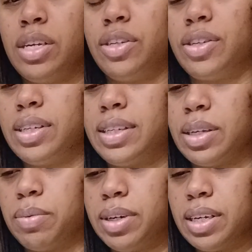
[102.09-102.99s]
So let's see
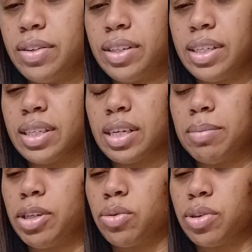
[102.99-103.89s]
what else is
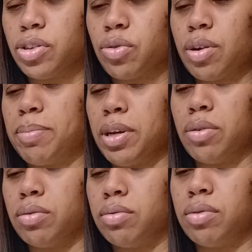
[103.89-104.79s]
coming towards
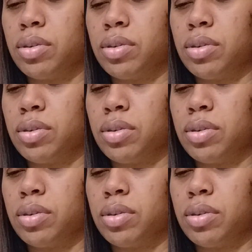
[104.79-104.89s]
Scorpio